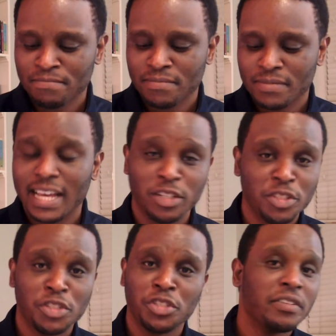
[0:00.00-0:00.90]
and
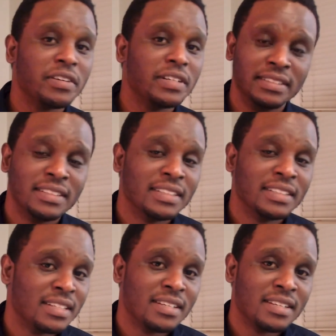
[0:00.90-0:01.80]
uncertain.
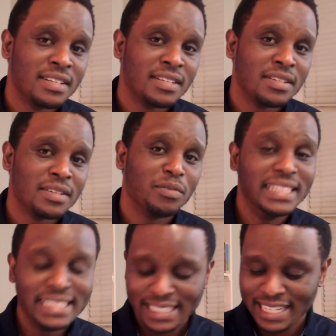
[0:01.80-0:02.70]
We
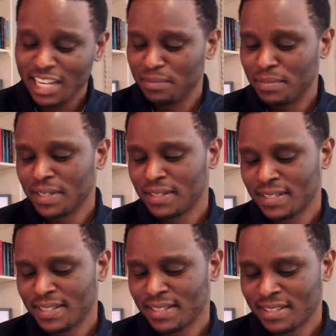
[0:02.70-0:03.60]
need help.
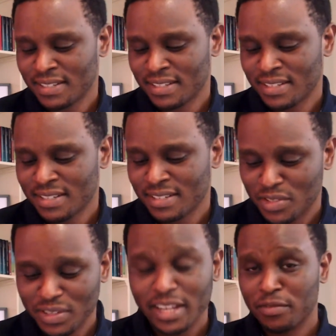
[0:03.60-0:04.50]

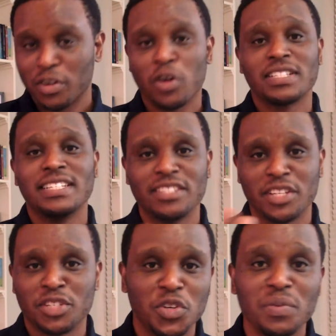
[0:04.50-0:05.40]
So yeah, of course, he's
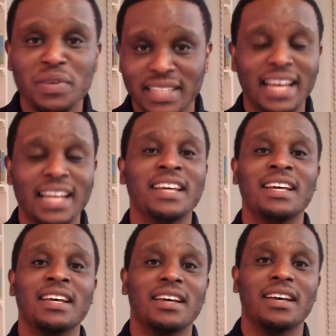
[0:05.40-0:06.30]
assuming that
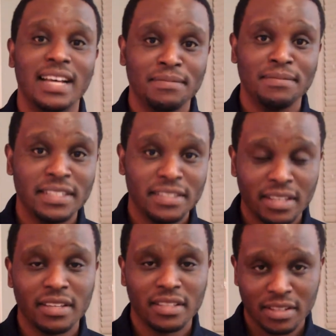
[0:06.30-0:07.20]

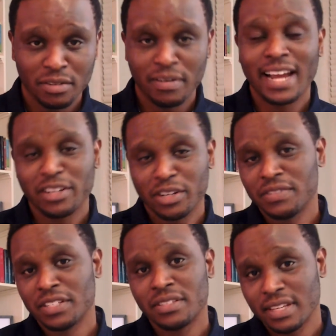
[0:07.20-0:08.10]
the writer of
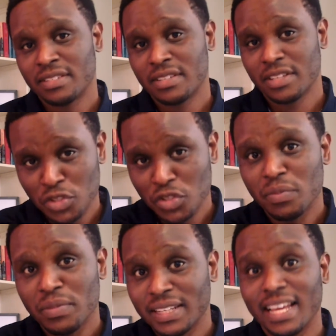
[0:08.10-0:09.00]
this is
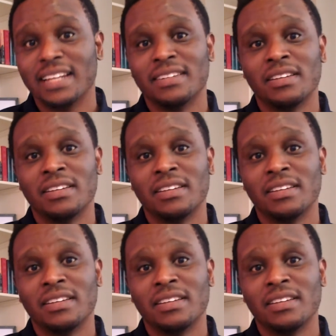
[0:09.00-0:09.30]
assuming that